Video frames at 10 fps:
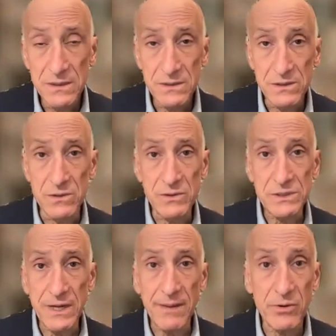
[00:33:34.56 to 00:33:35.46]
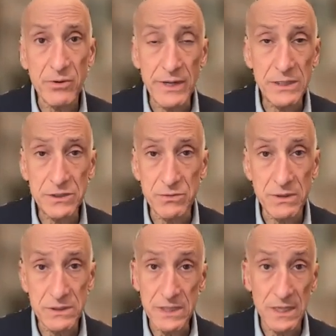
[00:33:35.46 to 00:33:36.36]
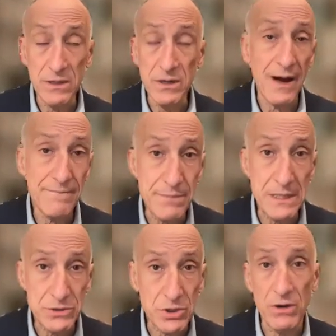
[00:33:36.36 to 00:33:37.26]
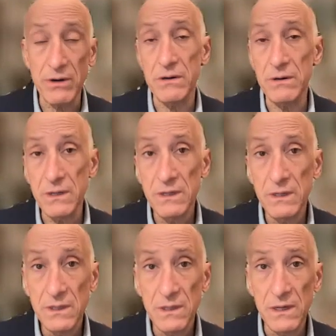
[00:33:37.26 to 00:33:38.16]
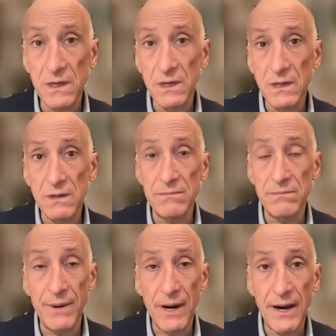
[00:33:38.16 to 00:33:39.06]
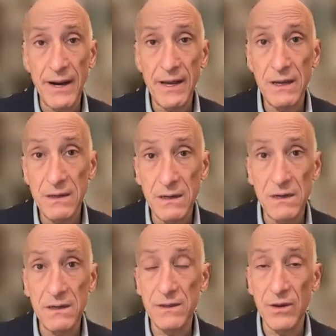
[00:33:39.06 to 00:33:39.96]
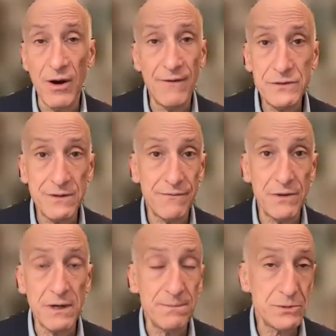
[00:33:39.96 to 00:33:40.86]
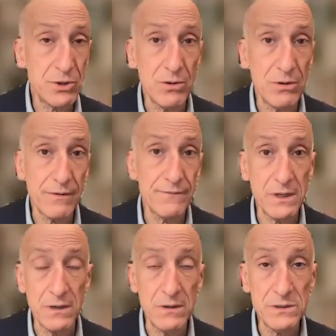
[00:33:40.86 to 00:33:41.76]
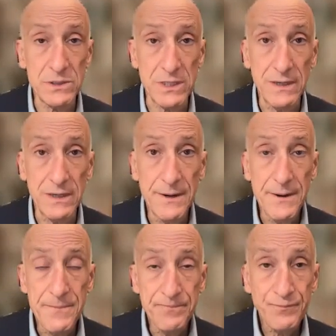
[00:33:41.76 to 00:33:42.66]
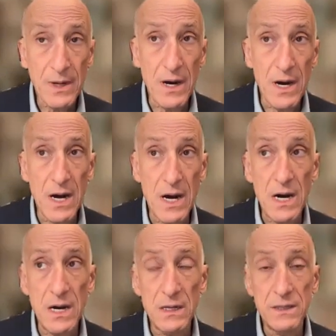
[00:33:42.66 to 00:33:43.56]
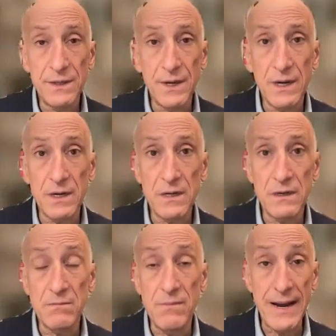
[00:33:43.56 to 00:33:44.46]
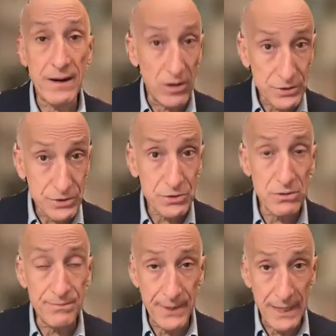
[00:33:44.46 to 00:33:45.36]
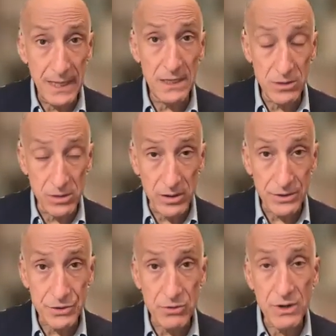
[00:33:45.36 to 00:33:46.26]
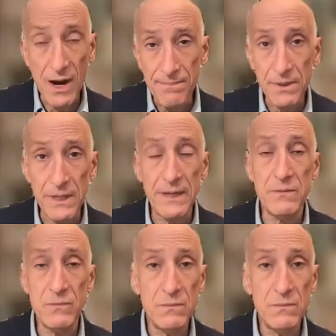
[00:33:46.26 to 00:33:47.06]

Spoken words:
to a stablecoin issuer that say, look, I've been chartered by the Office of the Comptroller of the Currency. There might also be, you could also couple it